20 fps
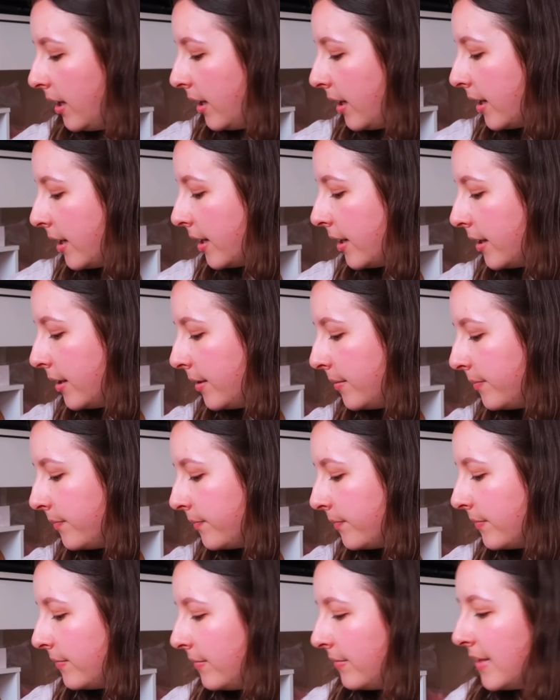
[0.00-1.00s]

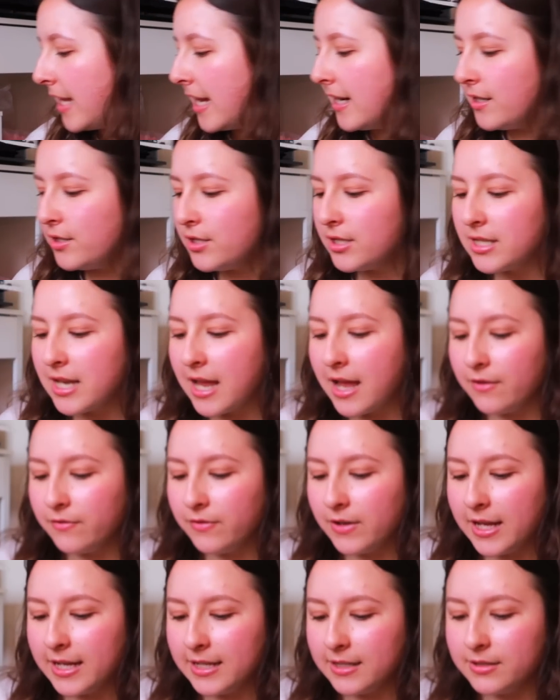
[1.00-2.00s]
Then I just have
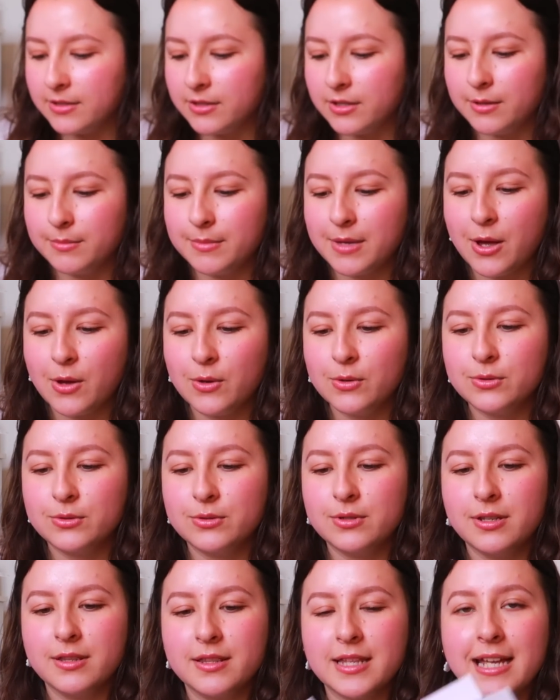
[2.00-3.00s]
like some
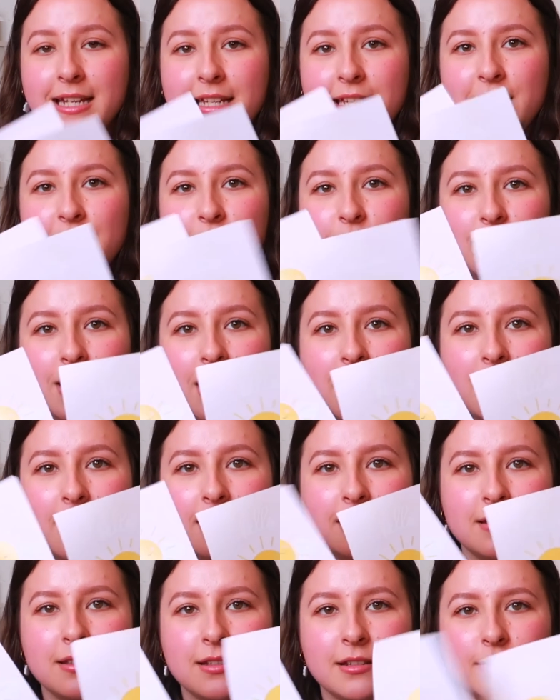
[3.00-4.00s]
old thank you
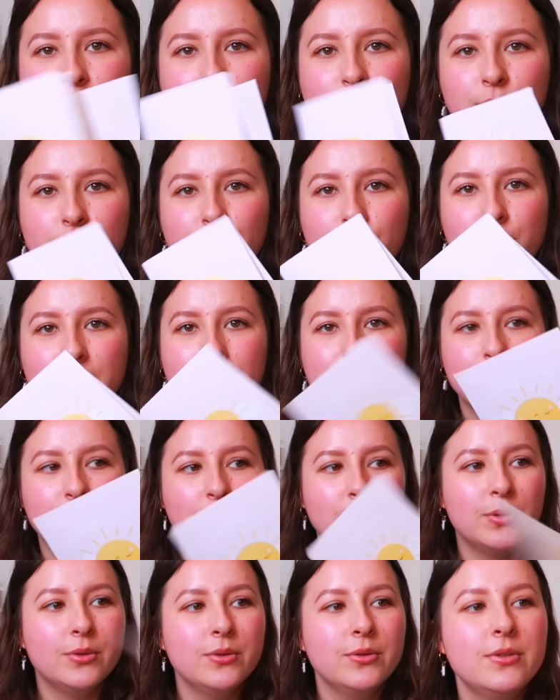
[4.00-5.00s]
cards that are all
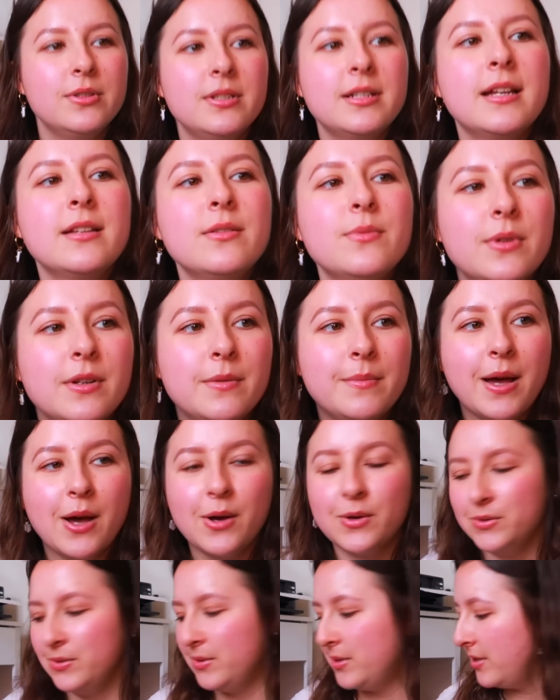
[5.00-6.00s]
crumpled. That's one of my
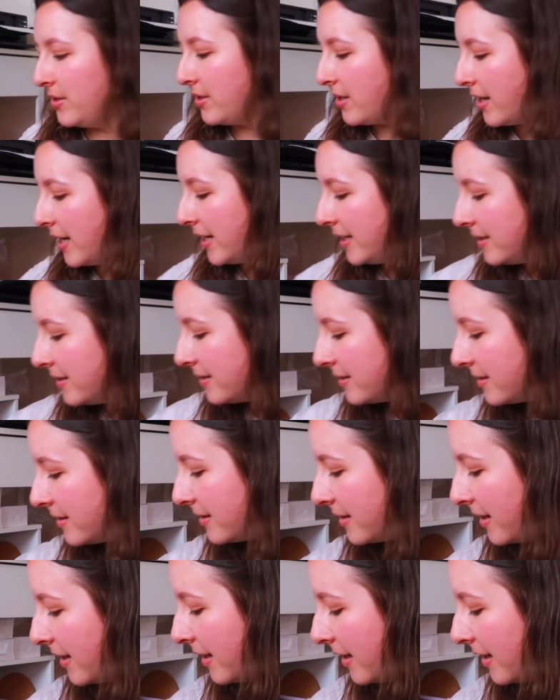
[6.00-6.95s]
old designs.